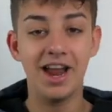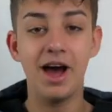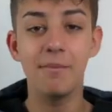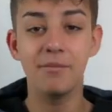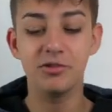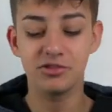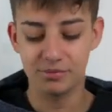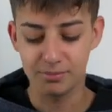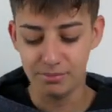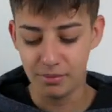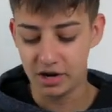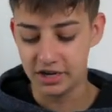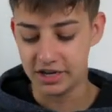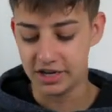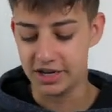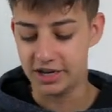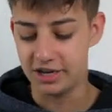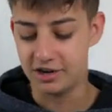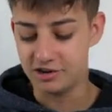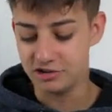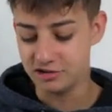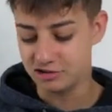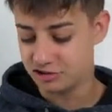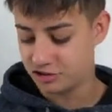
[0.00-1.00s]
how much
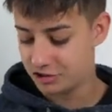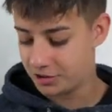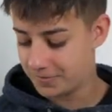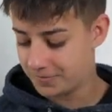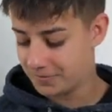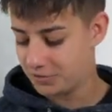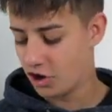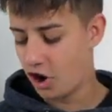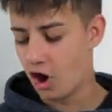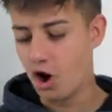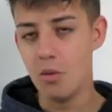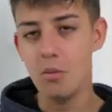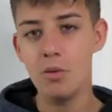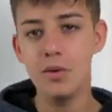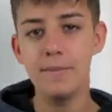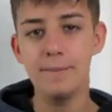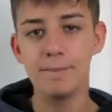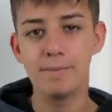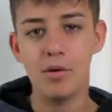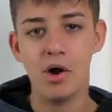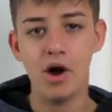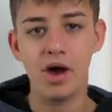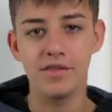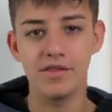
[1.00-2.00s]
money, because I
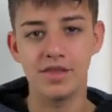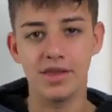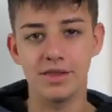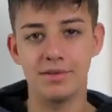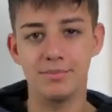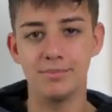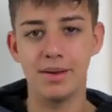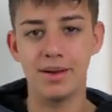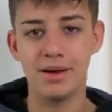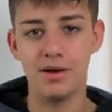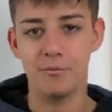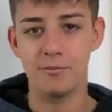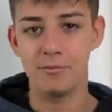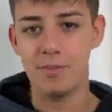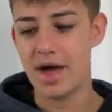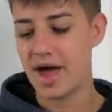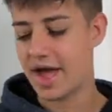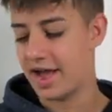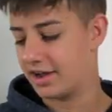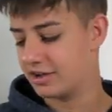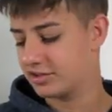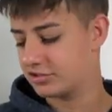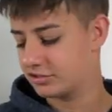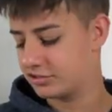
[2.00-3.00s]
wouldn't buy the amount of
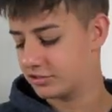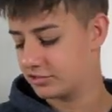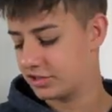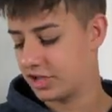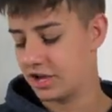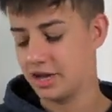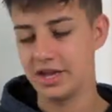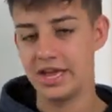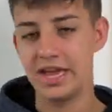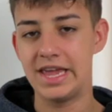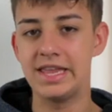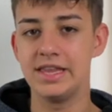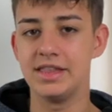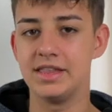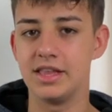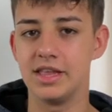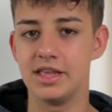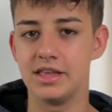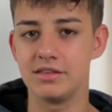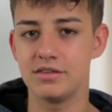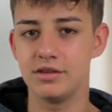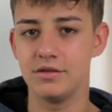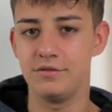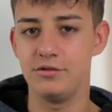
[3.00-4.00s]
packs that are in
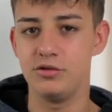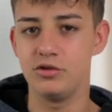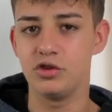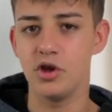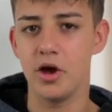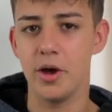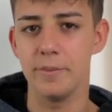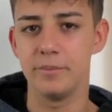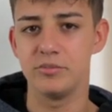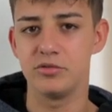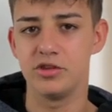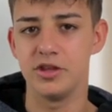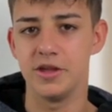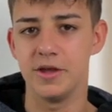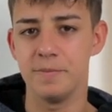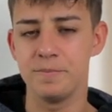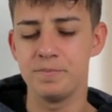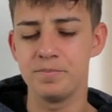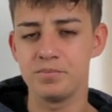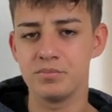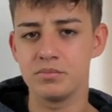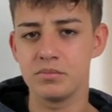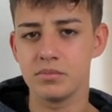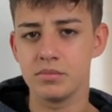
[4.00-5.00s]
this if you timed
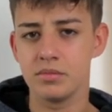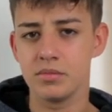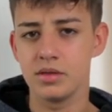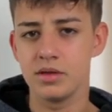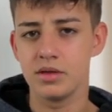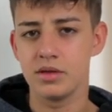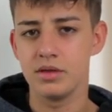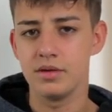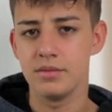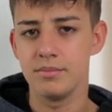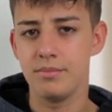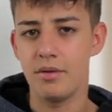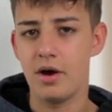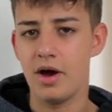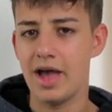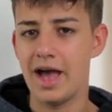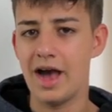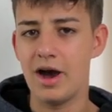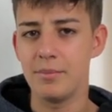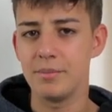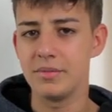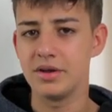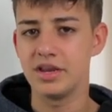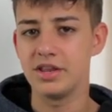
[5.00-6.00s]
it by
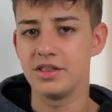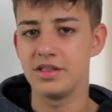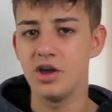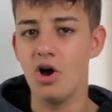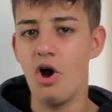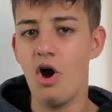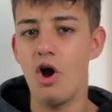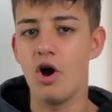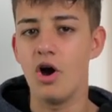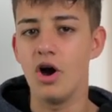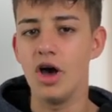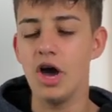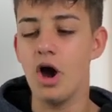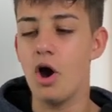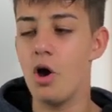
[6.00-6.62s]
how many there are.